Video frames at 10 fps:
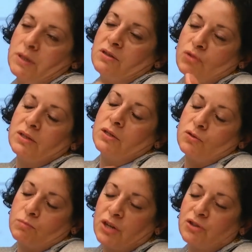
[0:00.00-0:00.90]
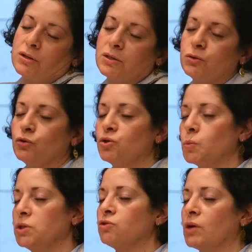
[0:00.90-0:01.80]
trust in subnational institutions with
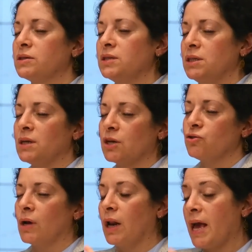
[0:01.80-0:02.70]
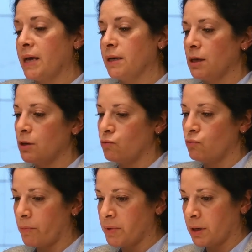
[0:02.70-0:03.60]
trust in national and
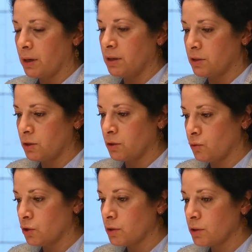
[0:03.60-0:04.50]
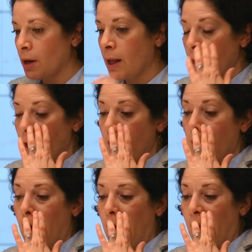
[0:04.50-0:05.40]
European institutions.
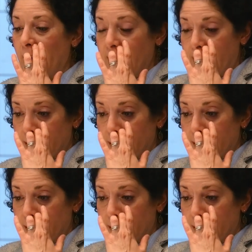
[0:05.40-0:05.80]
Again,